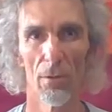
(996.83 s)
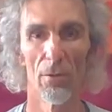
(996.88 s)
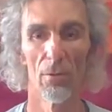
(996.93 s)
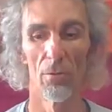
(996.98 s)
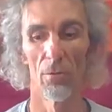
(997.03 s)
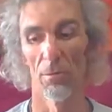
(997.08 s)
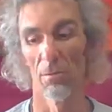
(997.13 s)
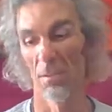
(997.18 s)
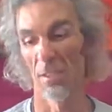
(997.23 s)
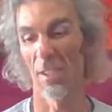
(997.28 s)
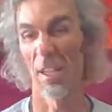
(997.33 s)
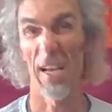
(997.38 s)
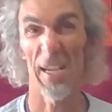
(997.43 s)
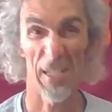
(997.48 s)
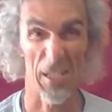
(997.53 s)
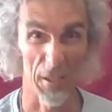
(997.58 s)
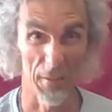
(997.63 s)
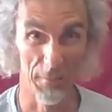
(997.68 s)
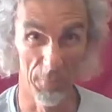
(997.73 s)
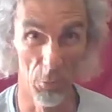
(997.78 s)
or the
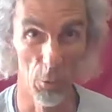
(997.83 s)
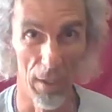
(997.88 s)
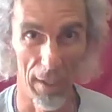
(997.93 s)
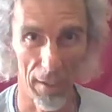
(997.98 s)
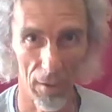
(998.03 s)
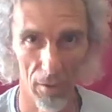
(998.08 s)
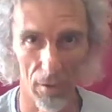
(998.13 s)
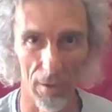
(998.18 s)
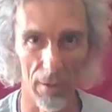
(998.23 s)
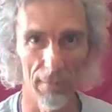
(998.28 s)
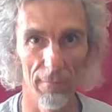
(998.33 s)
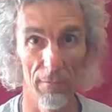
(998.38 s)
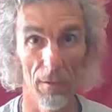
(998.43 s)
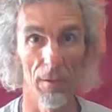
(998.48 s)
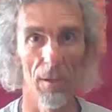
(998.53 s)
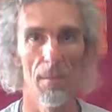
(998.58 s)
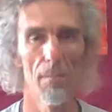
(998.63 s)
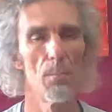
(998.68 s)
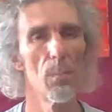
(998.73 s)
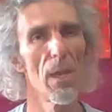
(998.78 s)
glass is full actually for
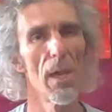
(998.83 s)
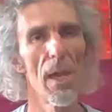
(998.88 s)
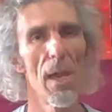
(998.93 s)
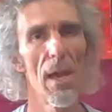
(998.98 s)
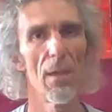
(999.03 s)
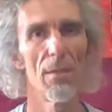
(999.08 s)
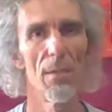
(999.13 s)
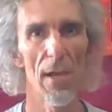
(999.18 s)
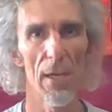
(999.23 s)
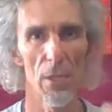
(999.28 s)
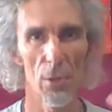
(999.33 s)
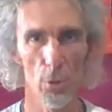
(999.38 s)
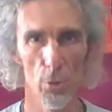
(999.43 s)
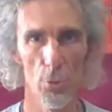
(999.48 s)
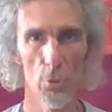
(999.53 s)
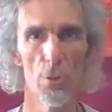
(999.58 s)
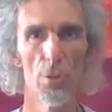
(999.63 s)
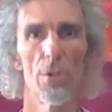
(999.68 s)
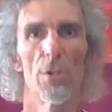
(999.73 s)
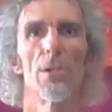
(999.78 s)
them, and they
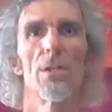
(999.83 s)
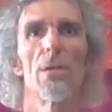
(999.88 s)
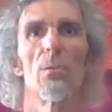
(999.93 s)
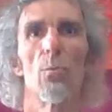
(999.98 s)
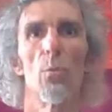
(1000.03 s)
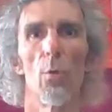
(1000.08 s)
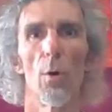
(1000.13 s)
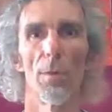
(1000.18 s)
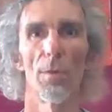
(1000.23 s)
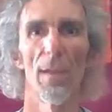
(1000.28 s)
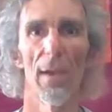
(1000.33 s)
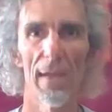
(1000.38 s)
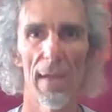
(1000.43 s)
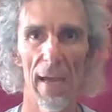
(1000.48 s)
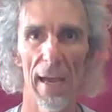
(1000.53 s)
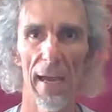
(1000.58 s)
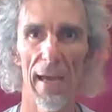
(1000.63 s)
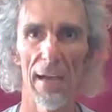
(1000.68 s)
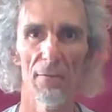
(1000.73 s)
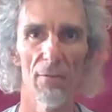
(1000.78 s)
use what they
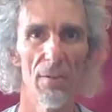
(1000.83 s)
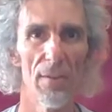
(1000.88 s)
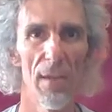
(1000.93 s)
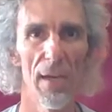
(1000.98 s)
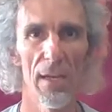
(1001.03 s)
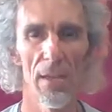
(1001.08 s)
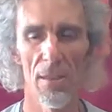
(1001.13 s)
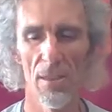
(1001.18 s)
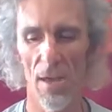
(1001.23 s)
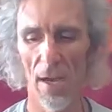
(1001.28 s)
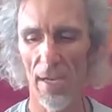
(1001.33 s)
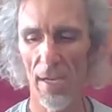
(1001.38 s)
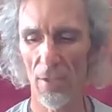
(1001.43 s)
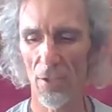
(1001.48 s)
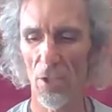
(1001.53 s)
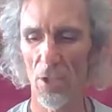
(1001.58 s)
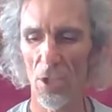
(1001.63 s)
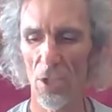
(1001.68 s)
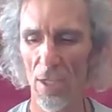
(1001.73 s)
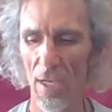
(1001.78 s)
have, and they
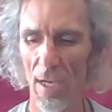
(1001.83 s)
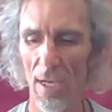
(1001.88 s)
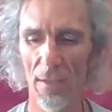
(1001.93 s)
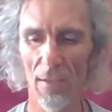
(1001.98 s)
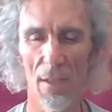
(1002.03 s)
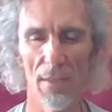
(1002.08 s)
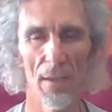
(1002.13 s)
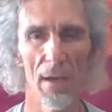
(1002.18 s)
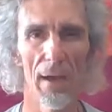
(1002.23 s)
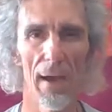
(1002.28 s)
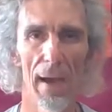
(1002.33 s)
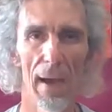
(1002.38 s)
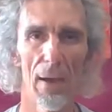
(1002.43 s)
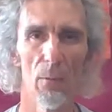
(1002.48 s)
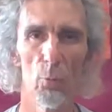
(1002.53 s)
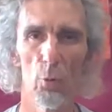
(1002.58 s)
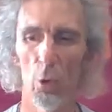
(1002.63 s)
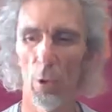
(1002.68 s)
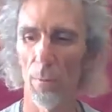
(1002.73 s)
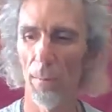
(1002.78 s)
understand that the
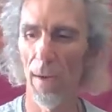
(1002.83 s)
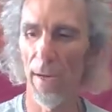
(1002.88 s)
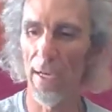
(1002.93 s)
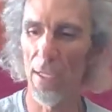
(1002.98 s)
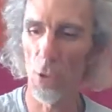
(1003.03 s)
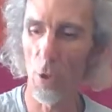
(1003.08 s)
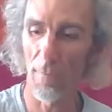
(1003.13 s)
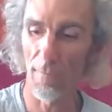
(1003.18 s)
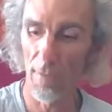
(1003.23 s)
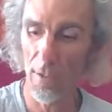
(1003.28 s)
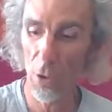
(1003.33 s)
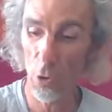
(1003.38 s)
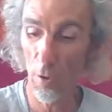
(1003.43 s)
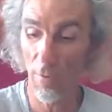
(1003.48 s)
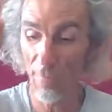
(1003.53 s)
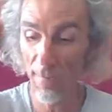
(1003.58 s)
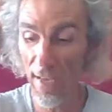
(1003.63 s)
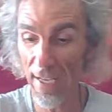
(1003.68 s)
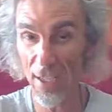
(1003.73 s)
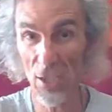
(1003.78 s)
hard work pays off. And so
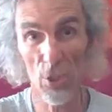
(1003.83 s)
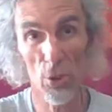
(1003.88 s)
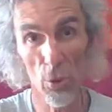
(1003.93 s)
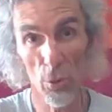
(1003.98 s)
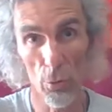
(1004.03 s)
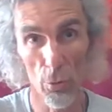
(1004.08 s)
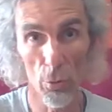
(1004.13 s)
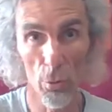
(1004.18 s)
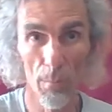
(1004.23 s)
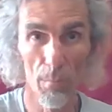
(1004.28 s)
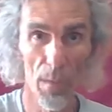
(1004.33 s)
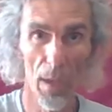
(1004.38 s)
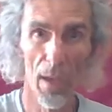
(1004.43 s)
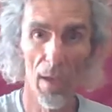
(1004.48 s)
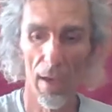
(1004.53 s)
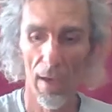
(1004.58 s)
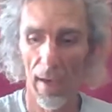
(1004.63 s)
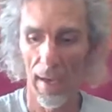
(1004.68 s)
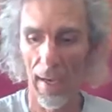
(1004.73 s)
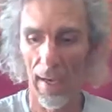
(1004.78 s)
if that's you
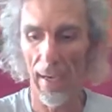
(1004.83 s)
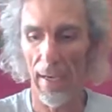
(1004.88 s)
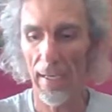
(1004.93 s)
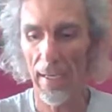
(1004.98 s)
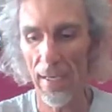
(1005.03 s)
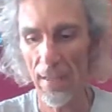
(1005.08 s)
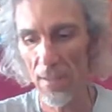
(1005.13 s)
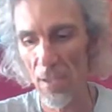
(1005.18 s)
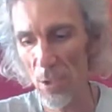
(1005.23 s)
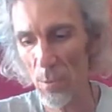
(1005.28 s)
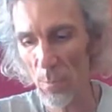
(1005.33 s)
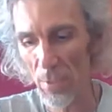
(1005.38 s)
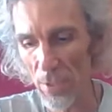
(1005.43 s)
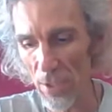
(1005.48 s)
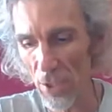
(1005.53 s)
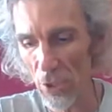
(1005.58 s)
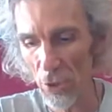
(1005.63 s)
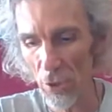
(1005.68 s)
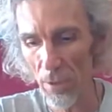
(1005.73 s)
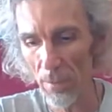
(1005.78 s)
in this
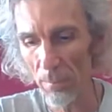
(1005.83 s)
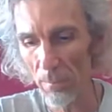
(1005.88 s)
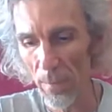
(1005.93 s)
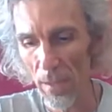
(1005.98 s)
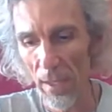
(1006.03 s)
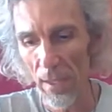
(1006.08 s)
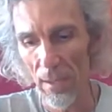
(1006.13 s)
position,